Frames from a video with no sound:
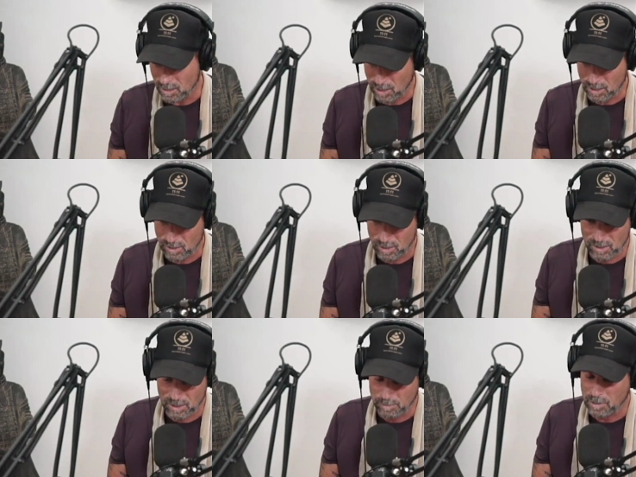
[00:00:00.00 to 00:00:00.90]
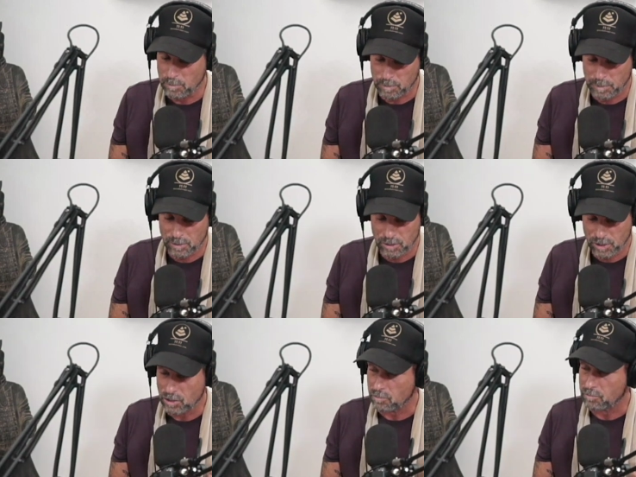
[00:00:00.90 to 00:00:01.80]
these, these symptoms mirror
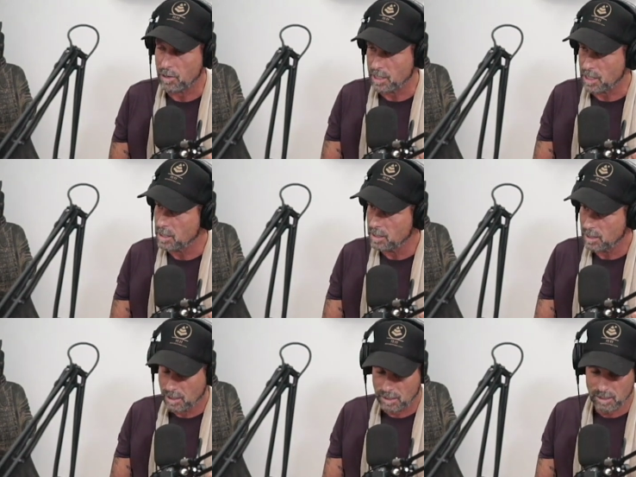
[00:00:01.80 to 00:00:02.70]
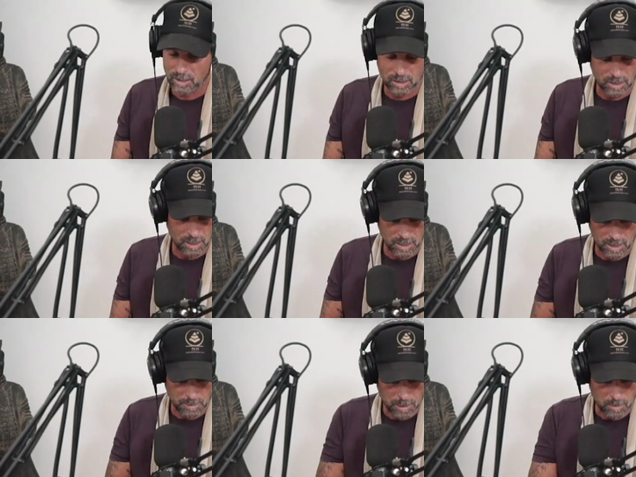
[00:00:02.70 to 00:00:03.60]
schizophrenia, they, they,
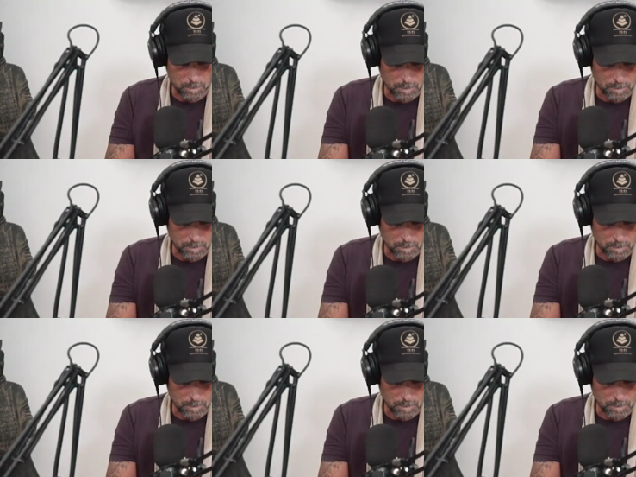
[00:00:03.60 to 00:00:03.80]
they mirror